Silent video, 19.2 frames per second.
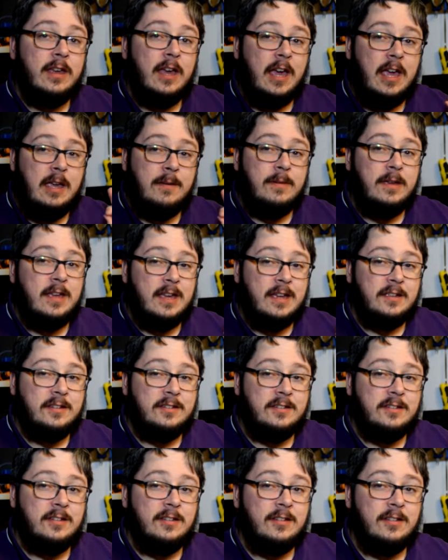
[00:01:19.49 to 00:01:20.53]
A B
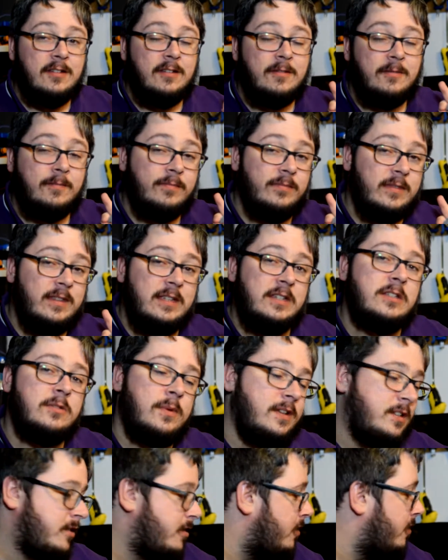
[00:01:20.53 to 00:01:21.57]
S is the
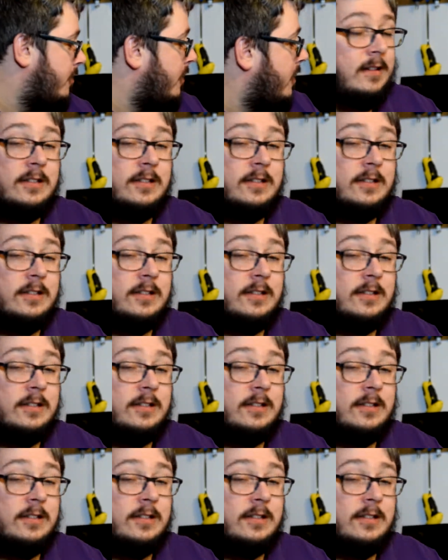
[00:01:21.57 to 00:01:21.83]
way to go.